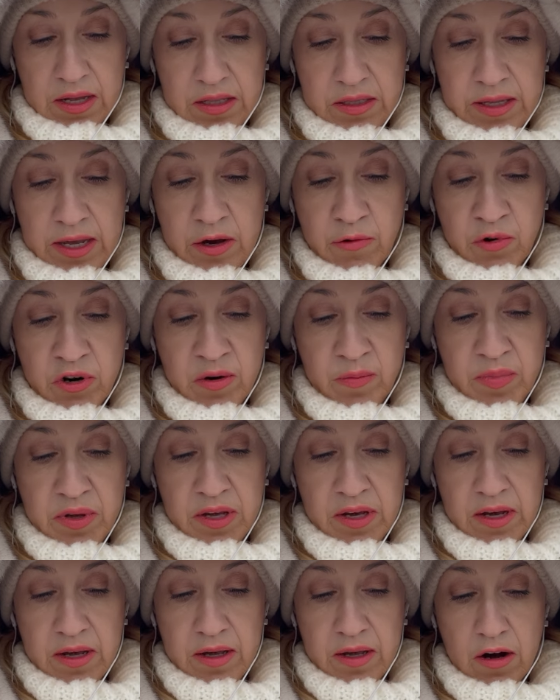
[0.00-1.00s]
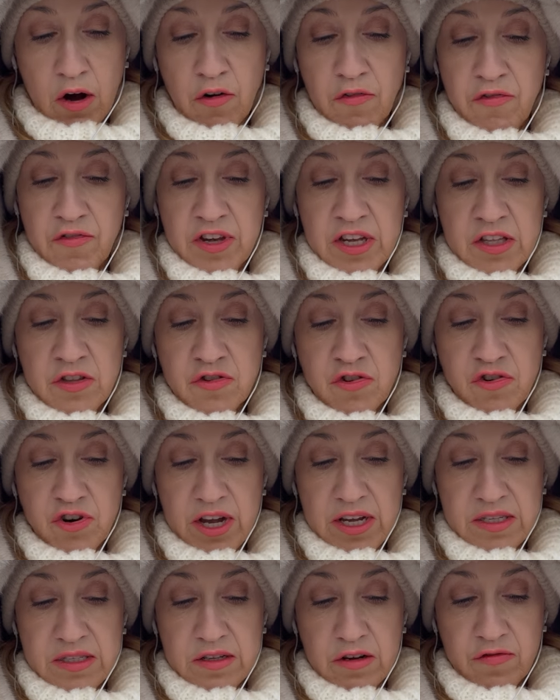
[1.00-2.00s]
They will be of
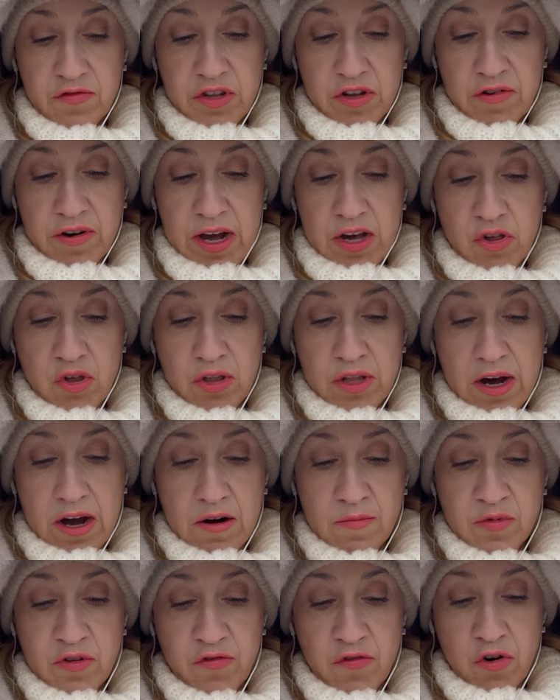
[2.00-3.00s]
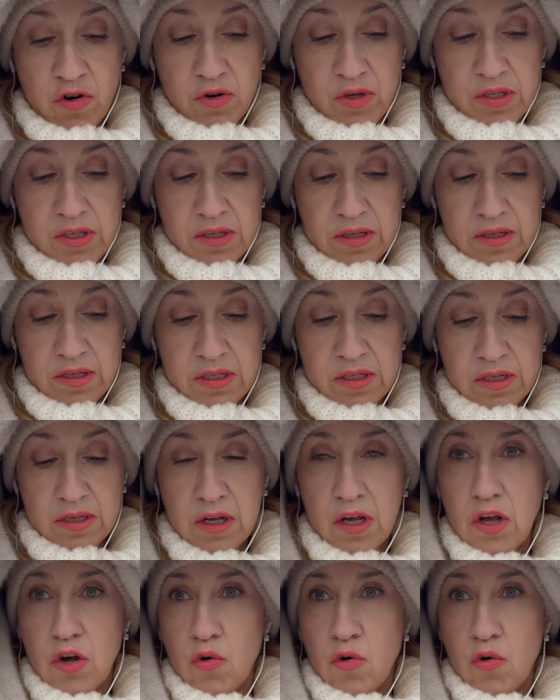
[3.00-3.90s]
interest of the Russian armed forces.